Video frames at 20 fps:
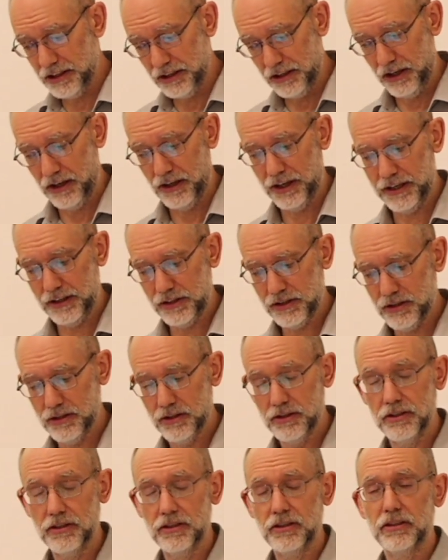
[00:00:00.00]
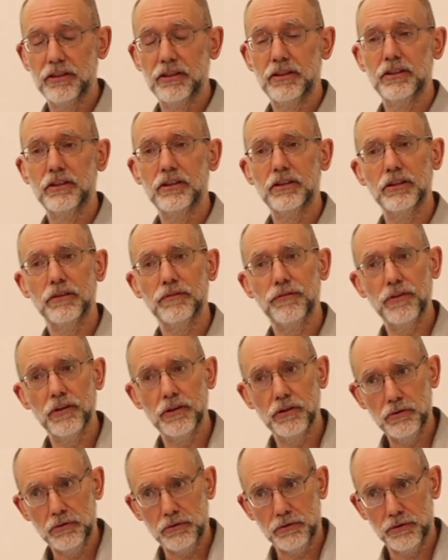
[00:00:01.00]
the light of
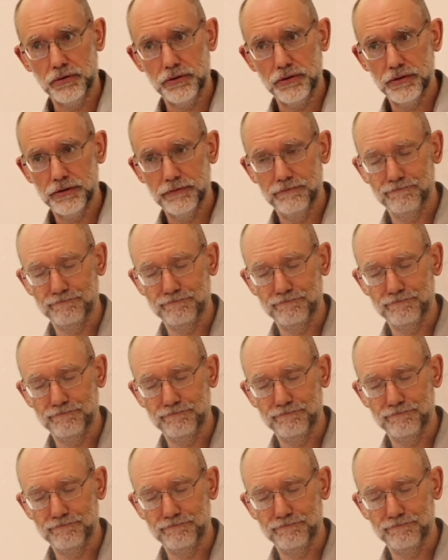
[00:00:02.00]
the Lord.